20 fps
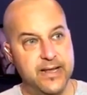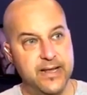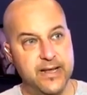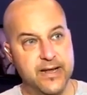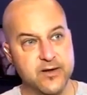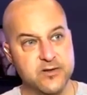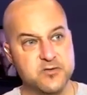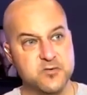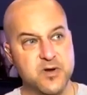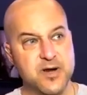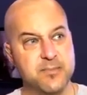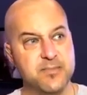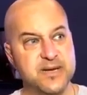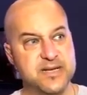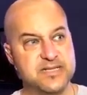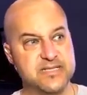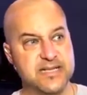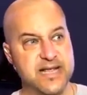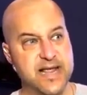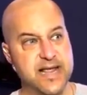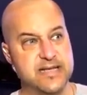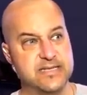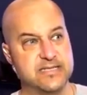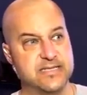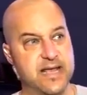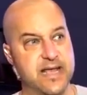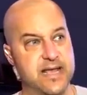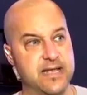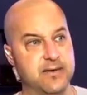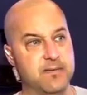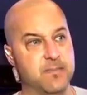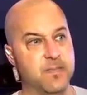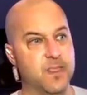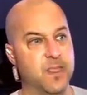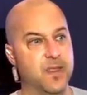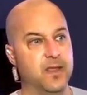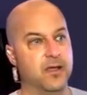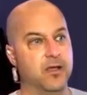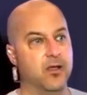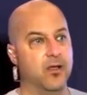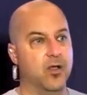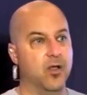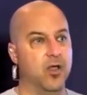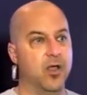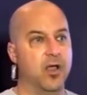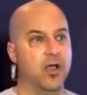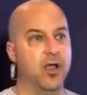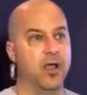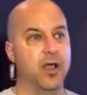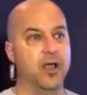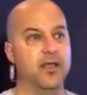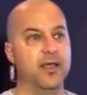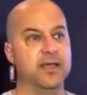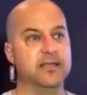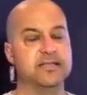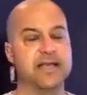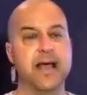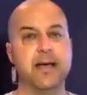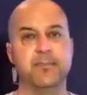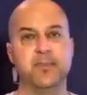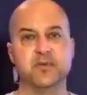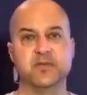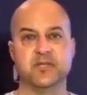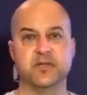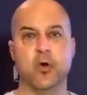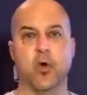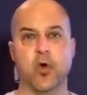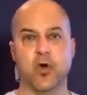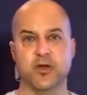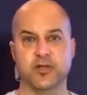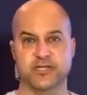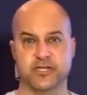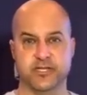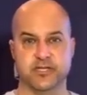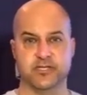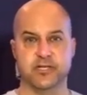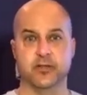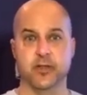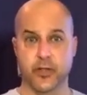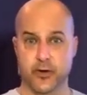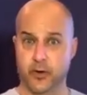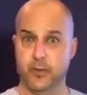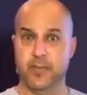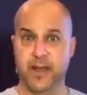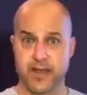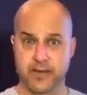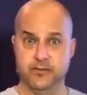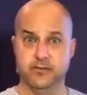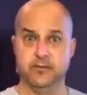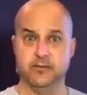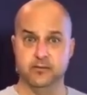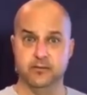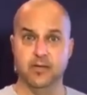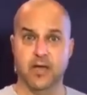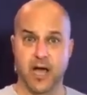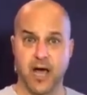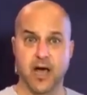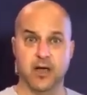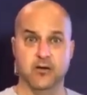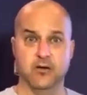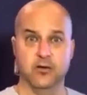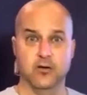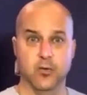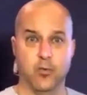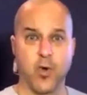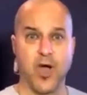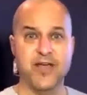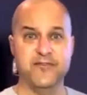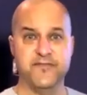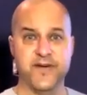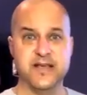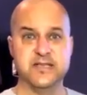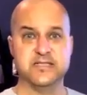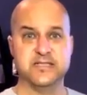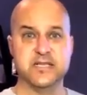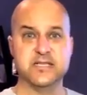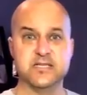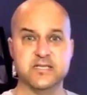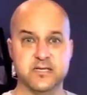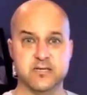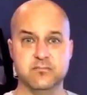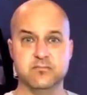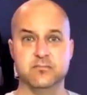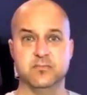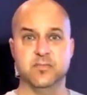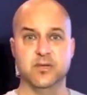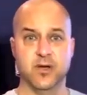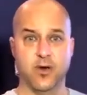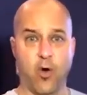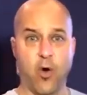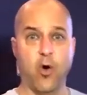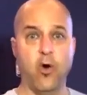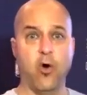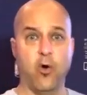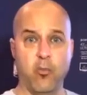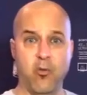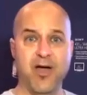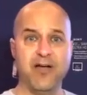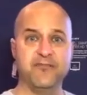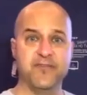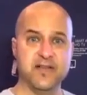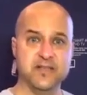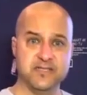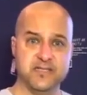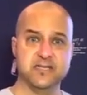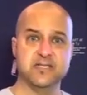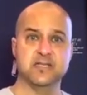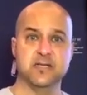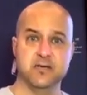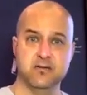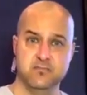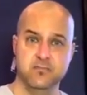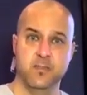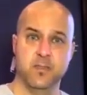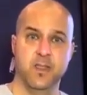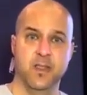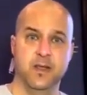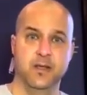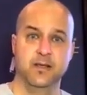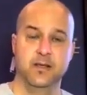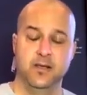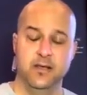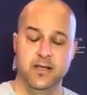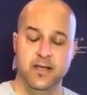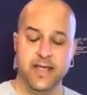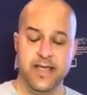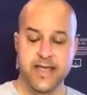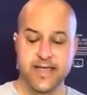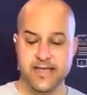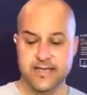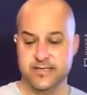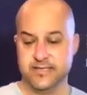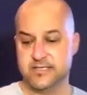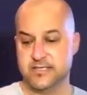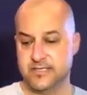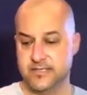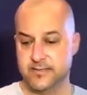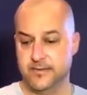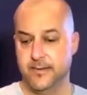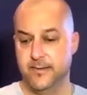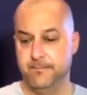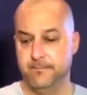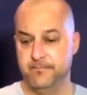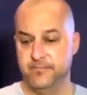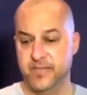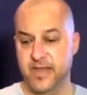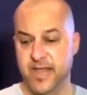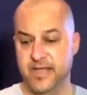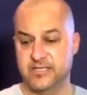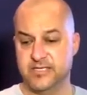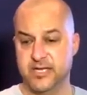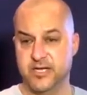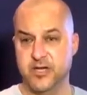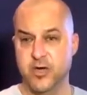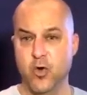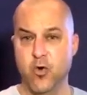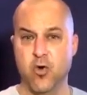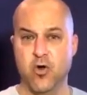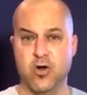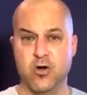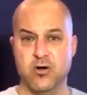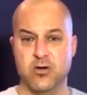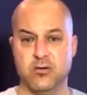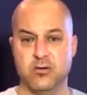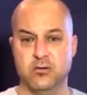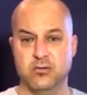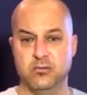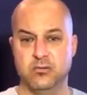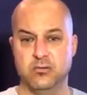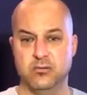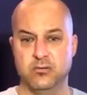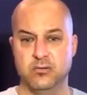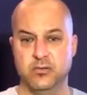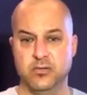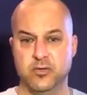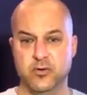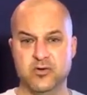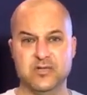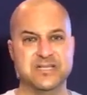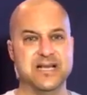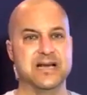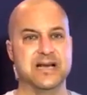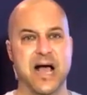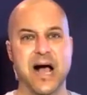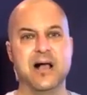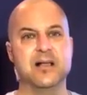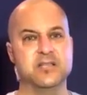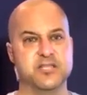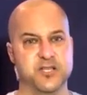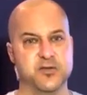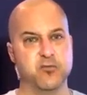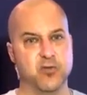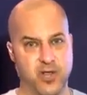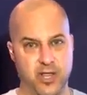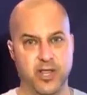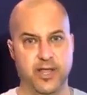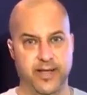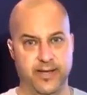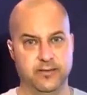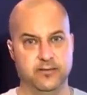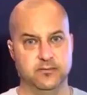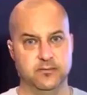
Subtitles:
Here's what I'm going to say is that it's apples and oranges a little bit. Wi-Fi system, whole home Wi-Fi system, it's a newer technology, really.